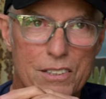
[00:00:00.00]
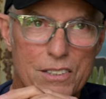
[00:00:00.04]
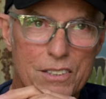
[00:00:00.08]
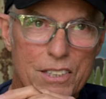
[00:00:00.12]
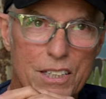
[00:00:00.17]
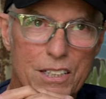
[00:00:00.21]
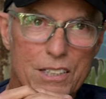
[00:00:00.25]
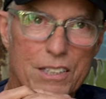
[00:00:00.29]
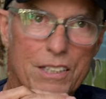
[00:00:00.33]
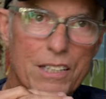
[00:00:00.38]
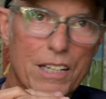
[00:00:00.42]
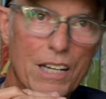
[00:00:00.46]

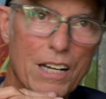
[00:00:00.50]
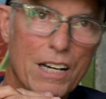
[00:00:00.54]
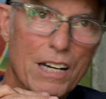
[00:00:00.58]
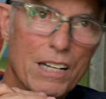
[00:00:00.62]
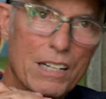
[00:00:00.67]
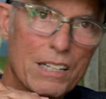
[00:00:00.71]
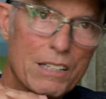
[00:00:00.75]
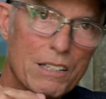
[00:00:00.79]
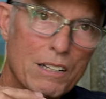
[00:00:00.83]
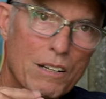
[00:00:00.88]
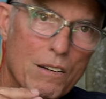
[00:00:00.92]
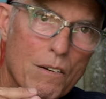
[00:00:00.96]
Denton
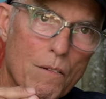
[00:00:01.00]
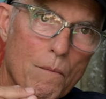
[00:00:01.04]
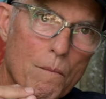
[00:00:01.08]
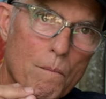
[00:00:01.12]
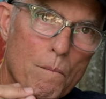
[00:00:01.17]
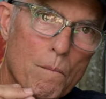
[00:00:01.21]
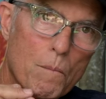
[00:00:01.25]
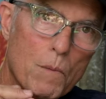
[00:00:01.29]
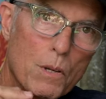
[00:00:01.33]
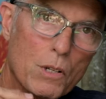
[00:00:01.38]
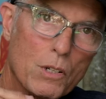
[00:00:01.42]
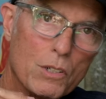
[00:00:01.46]
County
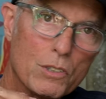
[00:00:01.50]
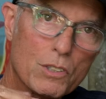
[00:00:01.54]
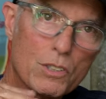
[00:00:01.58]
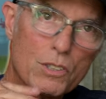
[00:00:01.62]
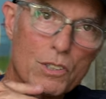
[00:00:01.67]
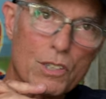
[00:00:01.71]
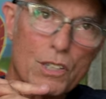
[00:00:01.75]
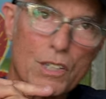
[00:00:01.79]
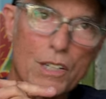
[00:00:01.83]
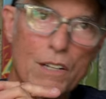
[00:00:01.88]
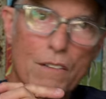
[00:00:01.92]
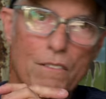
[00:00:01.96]

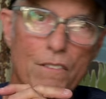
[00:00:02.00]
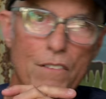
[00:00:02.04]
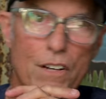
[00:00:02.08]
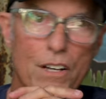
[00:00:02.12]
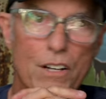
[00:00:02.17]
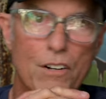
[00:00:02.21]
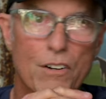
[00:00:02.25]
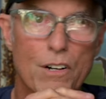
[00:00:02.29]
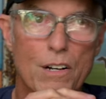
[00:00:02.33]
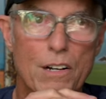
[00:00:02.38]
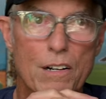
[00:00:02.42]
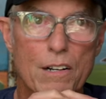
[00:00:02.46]
Military
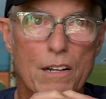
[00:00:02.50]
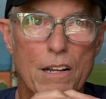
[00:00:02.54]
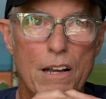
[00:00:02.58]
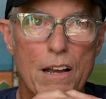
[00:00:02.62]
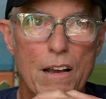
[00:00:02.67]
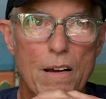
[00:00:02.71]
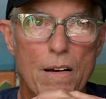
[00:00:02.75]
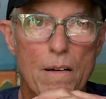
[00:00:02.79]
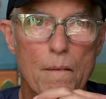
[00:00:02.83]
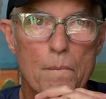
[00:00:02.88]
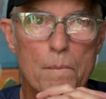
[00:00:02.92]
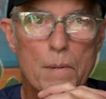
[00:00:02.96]
Veteran
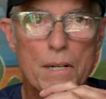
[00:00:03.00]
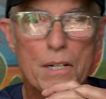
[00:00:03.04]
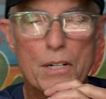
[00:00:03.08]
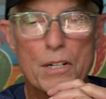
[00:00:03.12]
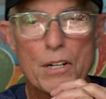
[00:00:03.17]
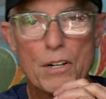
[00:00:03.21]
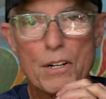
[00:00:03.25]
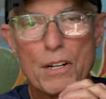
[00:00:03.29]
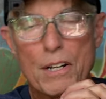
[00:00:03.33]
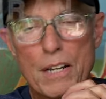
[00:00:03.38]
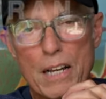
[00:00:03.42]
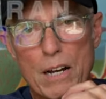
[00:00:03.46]

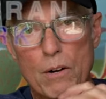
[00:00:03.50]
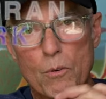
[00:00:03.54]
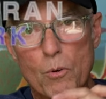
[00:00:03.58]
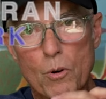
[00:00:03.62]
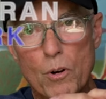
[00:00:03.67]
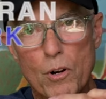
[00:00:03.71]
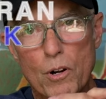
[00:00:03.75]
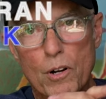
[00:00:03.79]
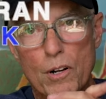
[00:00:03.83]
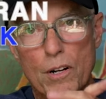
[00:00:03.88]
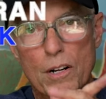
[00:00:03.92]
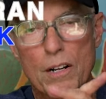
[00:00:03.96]
Peer
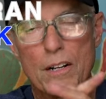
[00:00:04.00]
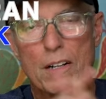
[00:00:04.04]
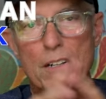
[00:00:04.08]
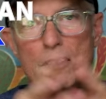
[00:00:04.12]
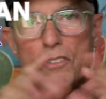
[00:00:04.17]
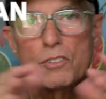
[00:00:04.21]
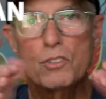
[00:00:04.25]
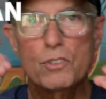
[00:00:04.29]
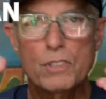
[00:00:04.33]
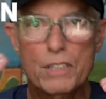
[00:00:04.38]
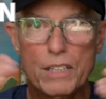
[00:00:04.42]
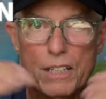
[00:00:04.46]
Network
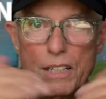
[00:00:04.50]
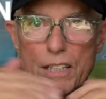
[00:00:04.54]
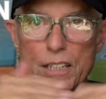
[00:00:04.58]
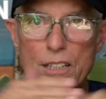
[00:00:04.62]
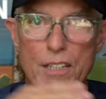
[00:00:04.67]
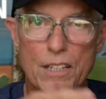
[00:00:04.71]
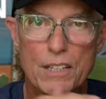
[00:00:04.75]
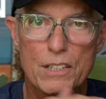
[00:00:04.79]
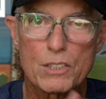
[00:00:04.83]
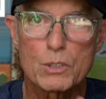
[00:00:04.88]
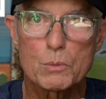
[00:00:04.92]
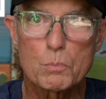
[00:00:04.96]
to get
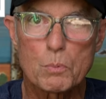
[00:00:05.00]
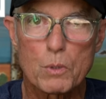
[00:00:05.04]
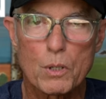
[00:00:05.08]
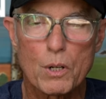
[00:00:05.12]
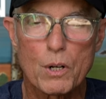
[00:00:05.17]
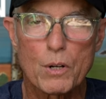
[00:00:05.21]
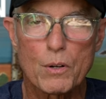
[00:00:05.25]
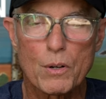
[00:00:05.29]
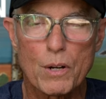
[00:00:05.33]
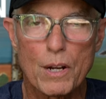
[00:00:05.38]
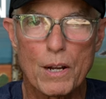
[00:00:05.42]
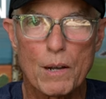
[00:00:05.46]
into this
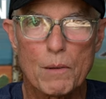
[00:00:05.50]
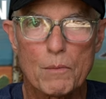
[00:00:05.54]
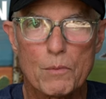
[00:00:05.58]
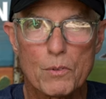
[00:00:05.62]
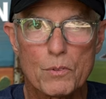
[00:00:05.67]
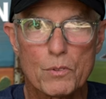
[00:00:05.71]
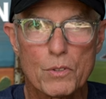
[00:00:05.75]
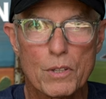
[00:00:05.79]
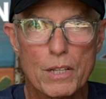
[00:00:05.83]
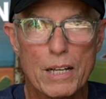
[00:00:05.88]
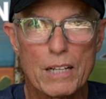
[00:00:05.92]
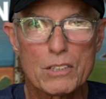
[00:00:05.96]
program.
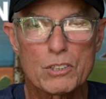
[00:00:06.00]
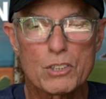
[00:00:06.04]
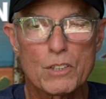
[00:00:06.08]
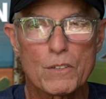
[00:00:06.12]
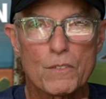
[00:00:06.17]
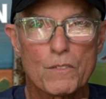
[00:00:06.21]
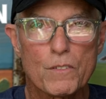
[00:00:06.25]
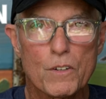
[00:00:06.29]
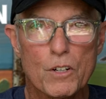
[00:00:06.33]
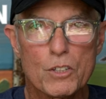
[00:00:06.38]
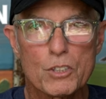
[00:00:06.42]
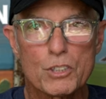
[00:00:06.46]
So that's your
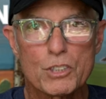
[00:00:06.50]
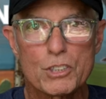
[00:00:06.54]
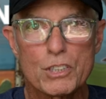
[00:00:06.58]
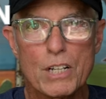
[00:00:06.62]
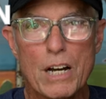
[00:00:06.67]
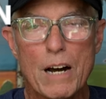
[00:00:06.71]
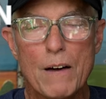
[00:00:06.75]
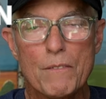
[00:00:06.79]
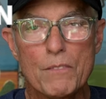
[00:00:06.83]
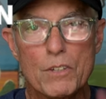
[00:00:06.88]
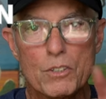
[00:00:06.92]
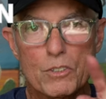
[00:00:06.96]
first
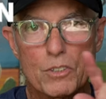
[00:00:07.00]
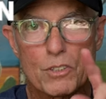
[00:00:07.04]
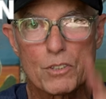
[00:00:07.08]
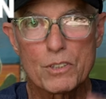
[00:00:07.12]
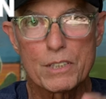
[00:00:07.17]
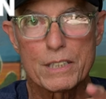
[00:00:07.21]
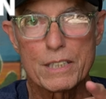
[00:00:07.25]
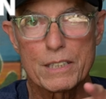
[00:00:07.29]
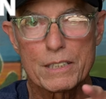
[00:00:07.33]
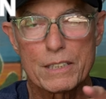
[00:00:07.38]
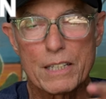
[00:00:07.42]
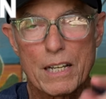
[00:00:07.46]
stop. There's a
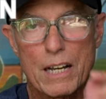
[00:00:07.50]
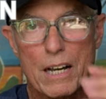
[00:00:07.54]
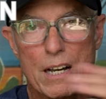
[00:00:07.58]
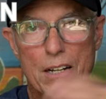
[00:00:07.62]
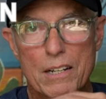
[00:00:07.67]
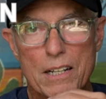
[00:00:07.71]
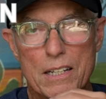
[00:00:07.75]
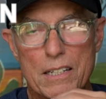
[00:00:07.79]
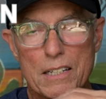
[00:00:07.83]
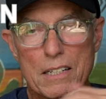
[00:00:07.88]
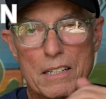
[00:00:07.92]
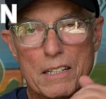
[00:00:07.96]
link
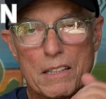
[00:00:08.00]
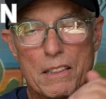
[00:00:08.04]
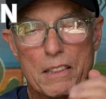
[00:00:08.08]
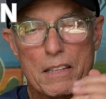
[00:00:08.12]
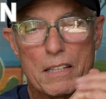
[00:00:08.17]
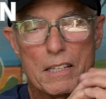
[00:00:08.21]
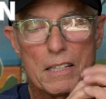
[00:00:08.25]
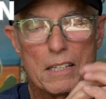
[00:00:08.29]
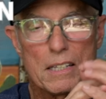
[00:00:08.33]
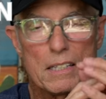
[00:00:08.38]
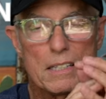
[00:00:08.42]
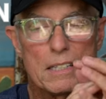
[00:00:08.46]
down in
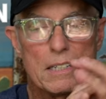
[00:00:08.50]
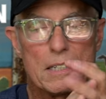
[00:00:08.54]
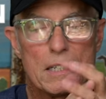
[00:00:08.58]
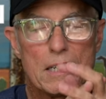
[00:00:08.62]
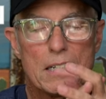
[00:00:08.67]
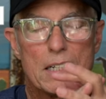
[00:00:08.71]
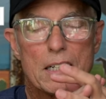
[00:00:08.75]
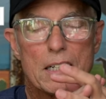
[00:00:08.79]
the